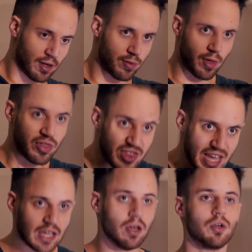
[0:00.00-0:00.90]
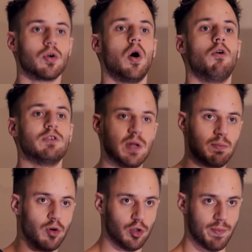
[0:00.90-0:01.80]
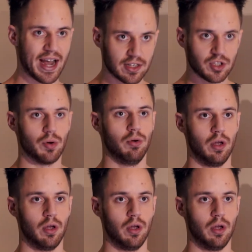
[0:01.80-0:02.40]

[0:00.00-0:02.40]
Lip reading: the thing you're always being pulled back to?